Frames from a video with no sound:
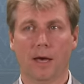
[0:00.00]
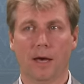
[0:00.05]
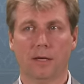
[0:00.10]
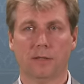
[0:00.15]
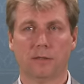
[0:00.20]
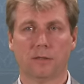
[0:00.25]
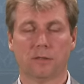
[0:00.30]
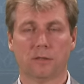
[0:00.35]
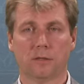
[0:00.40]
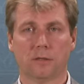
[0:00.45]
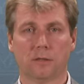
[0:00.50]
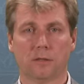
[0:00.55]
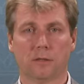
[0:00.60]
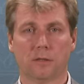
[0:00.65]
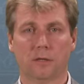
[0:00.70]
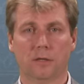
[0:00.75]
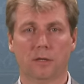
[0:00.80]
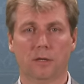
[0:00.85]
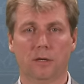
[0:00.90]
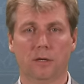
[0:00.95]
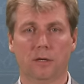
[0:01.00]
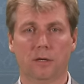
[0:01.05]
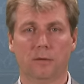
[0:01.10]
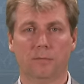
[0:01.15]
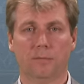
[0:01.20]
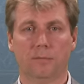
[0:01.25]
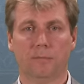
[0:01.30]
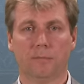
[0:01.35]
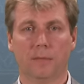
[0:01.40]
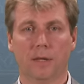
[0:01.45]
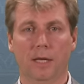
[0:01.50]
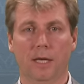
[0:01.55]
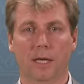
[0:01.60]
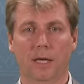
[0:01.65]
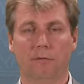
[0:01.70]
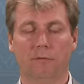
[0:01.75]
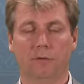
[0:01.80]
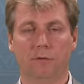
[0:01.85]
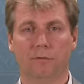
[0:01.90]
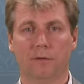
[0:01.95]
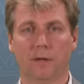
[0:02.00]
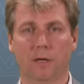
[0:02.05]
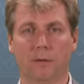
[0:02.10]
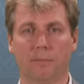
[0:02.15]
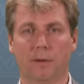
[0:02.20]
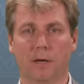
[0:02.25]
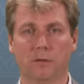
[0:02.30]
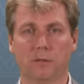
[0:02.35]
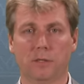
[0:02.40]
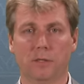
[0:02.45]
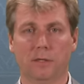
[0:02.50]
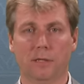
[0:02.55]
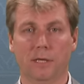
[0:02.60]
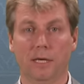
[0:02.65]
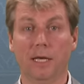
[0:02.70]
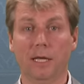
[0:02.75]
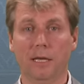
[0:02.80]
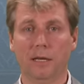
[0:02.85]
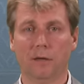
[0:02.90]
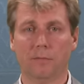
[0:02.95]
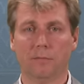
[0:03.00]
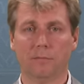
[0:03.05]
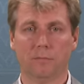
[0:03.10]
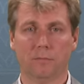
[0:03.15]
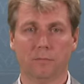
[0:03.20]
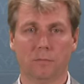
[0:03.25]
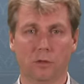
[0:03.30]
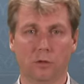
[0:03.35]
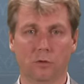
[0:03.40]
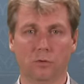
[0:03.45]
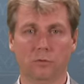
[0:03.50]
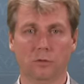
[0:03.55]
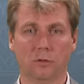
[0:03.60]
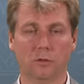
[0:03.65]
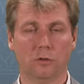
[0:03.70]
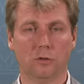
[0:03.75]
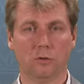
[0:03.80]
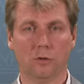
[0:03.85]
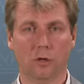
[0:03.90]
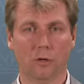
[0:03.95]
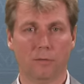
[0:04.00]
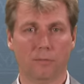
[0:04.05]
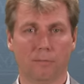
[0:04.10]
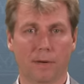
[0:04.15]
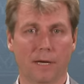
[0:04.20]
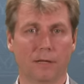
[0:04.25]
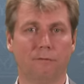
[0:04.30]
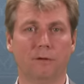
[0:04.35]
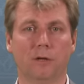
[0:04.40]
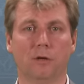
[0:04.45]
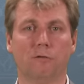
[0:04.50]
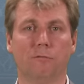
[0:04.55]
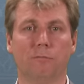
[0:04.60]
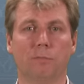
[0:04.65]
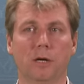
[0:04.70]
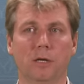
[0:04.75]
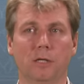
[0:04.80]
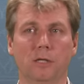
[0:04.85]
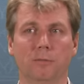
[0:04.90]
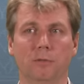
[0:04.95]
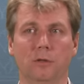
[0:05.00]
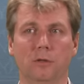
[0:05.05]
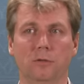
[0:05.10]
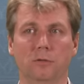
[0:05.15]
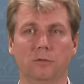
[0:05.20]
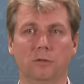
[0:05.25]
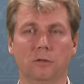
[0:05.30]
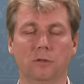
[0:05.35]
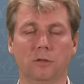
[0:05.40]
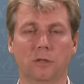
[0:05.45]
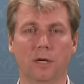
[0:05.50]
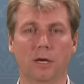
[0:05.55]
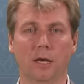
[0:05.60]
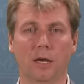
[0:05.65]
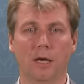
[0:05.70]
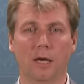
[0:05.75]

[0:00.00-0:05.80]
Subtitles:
And if you think about the helium balloons, you might think of party balloons.